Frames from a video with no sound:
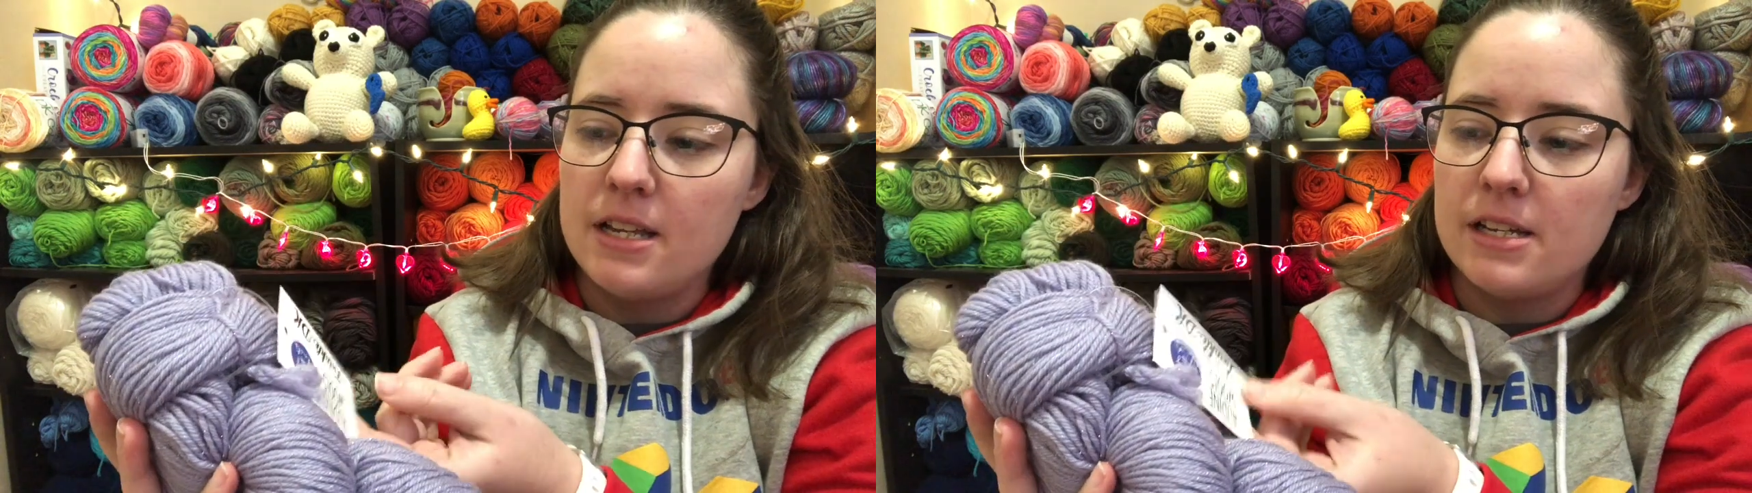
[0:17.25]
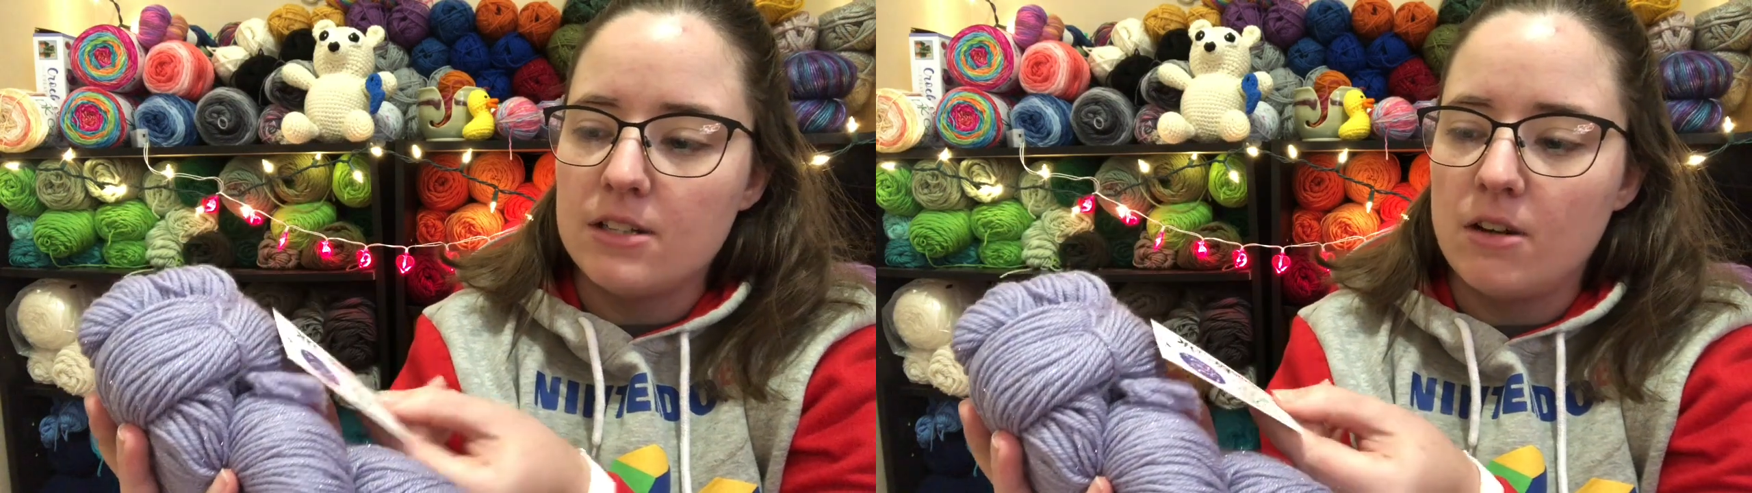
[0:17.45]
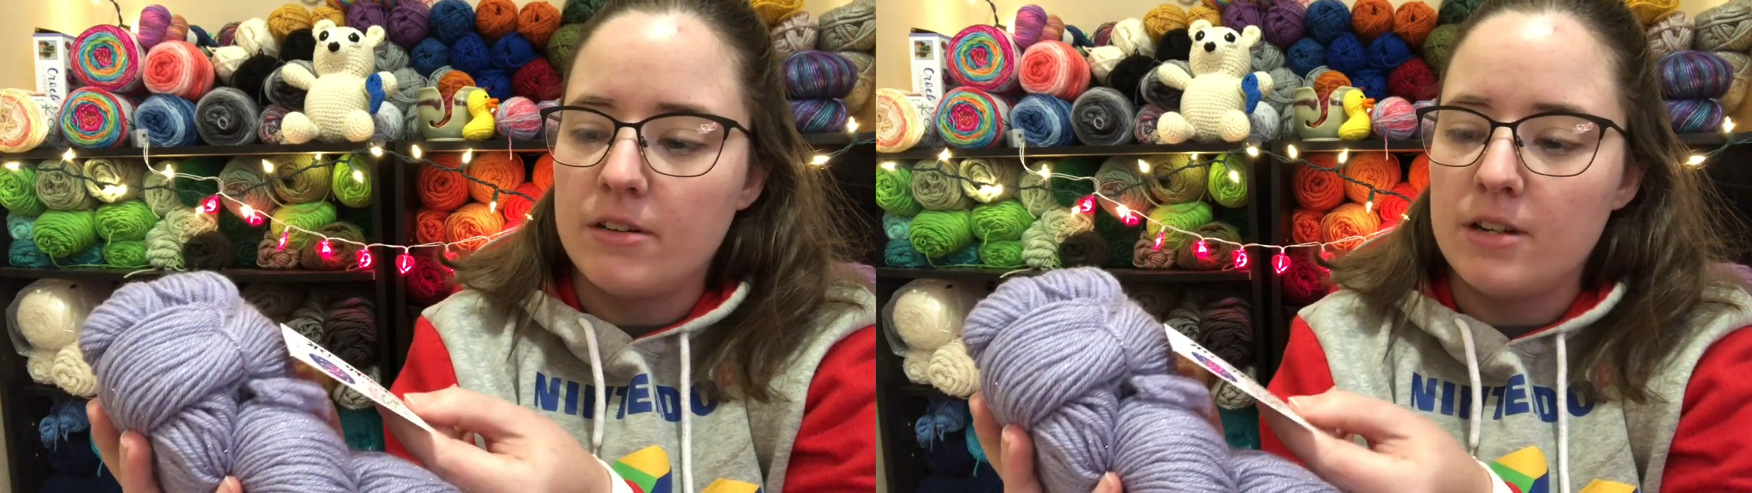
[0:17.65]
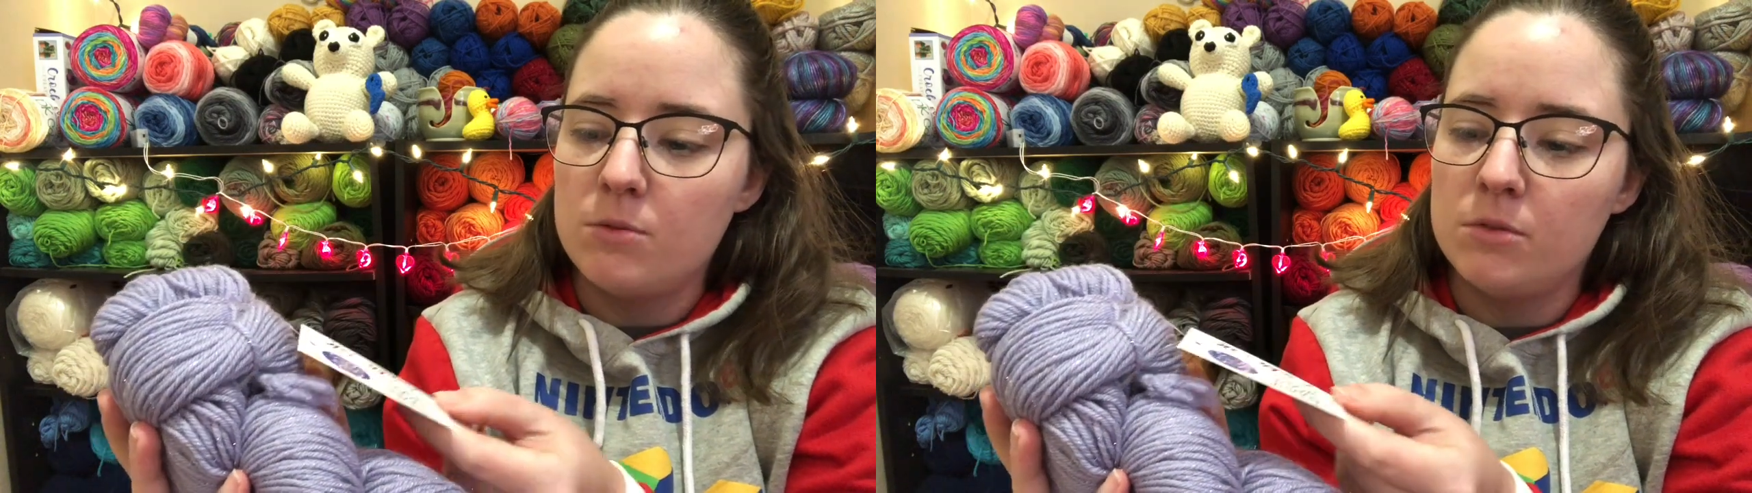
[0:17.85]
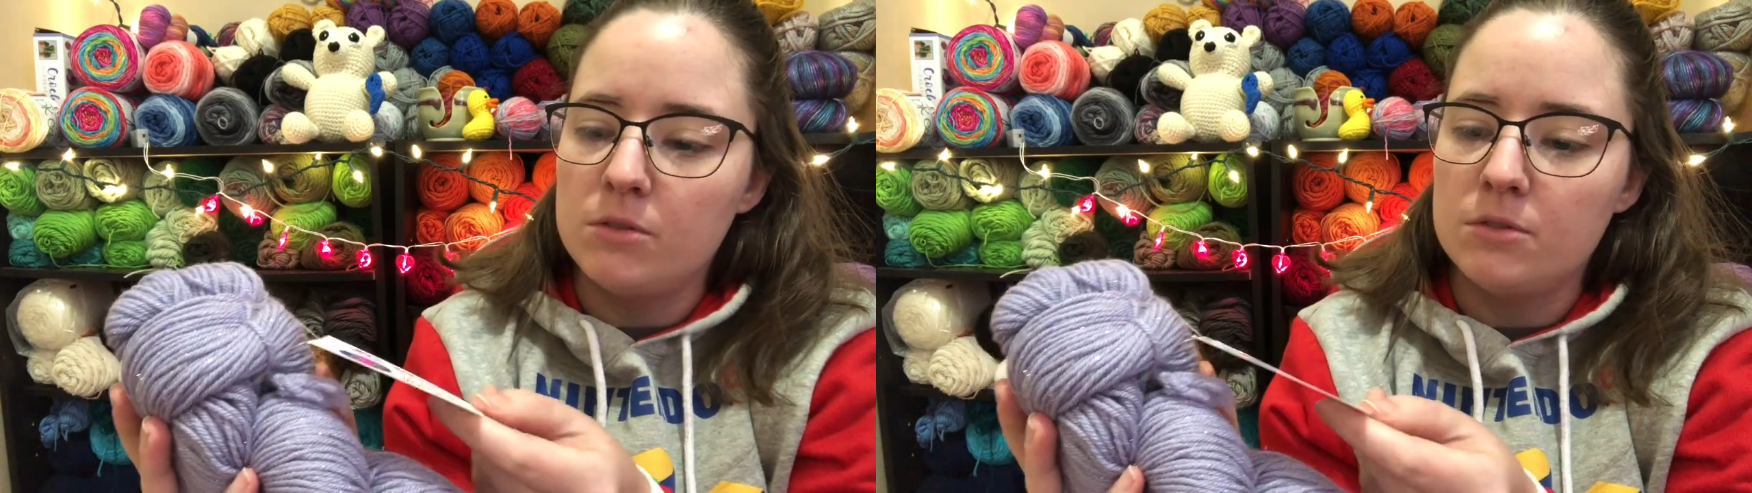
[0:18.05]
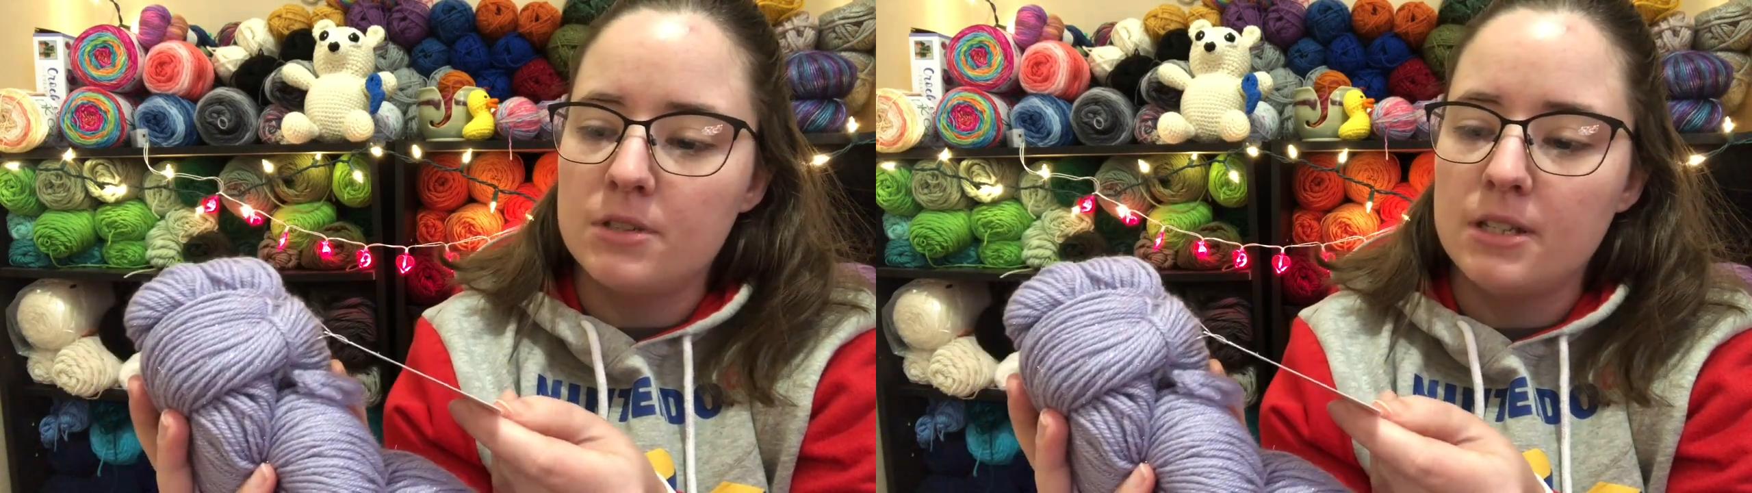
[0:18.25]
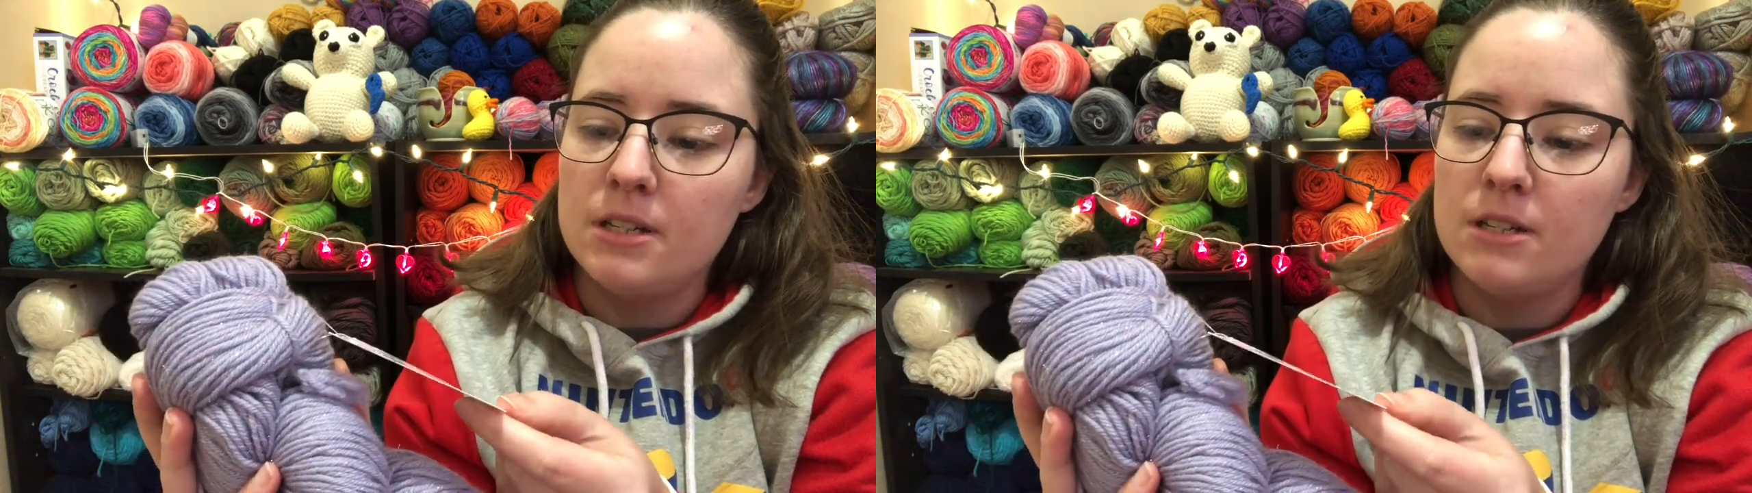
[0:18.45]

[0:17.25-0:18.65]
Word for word: It's Aldine Wool's